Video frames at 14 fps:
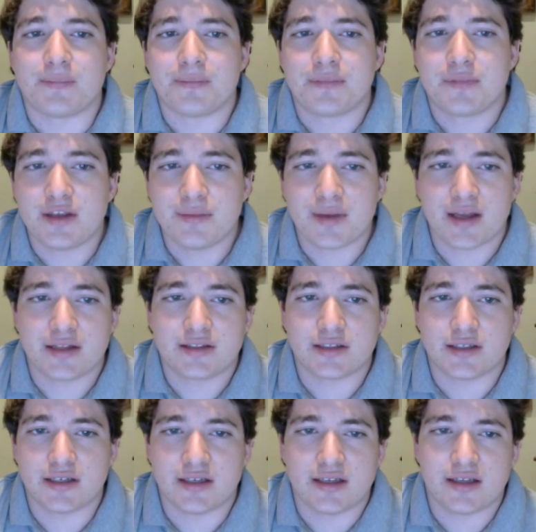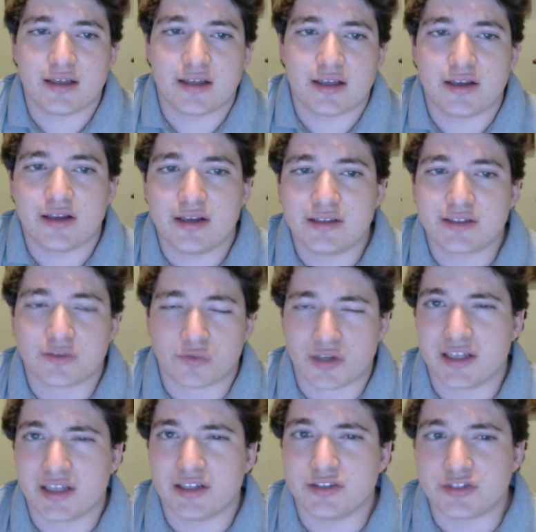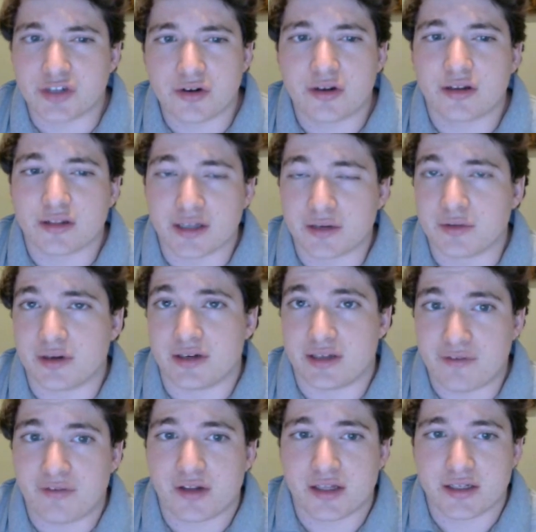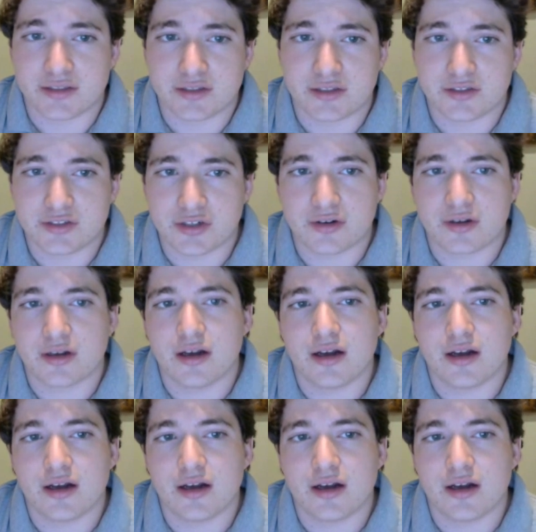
Team 8 isn't really a joke. Liquid definitely isn't a joke.